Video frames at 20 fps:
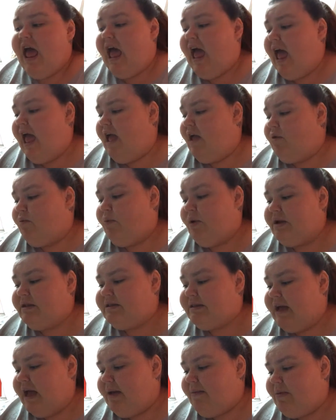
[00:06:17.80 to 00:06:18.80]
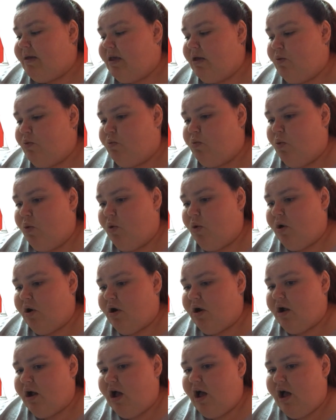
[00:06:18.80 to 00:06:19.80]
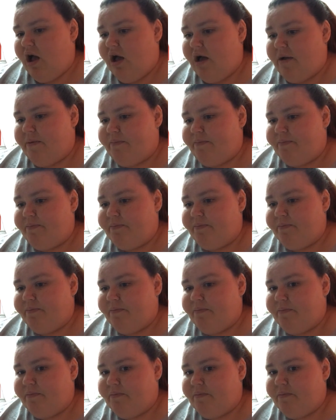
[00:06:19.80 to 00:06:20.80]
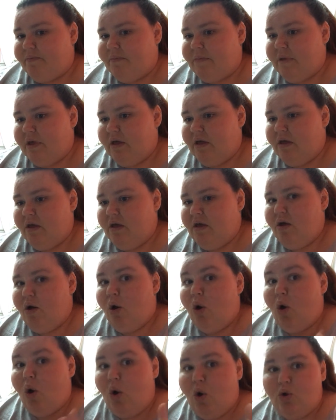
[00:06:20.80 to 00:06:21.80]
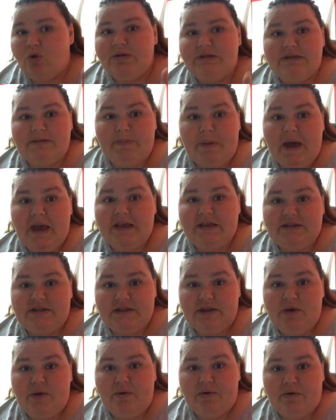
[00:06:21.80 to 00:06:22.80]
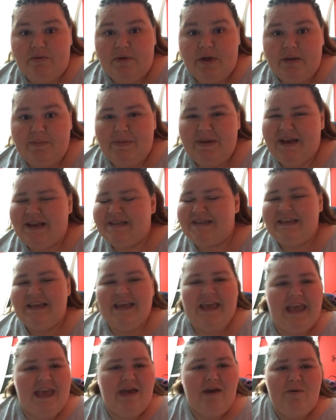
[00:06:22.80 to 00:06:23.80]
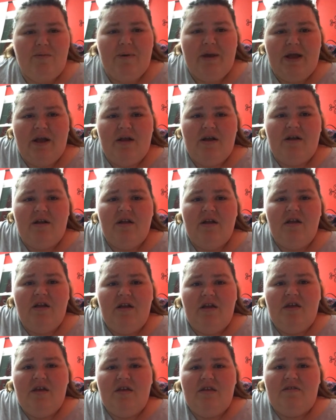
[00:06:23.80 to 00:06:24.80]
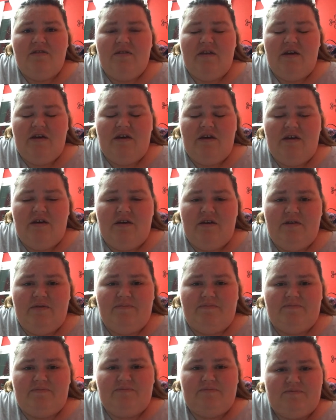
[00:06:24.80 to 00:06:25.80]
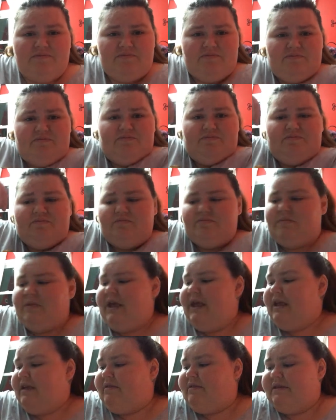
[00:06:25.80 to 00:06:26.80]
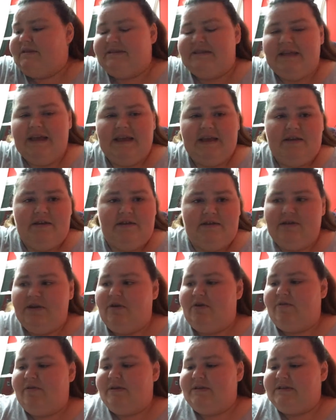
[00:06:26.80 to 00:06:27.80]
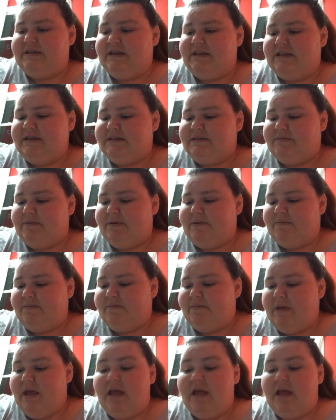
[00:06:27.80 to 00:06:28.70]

And one time he wore um, Old Spice deodorant because he can't wear the, like, the stick deodorants, like this one.